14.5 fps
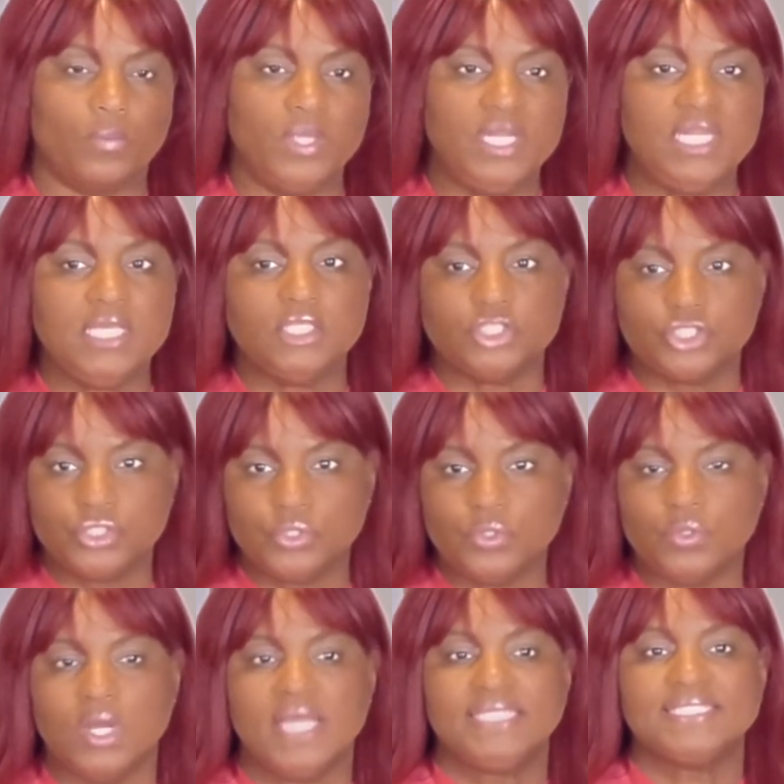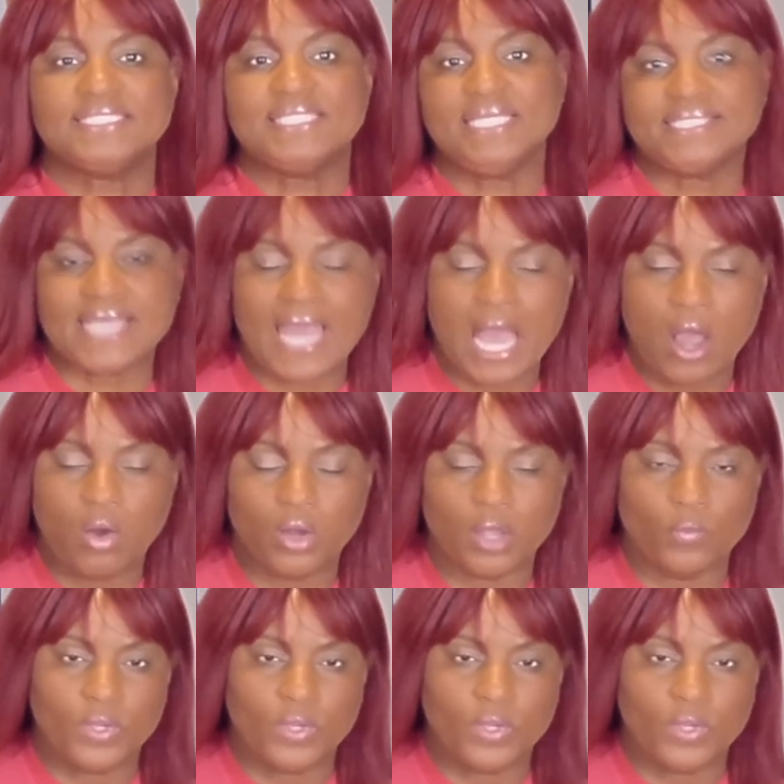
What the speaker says: We need to sit down.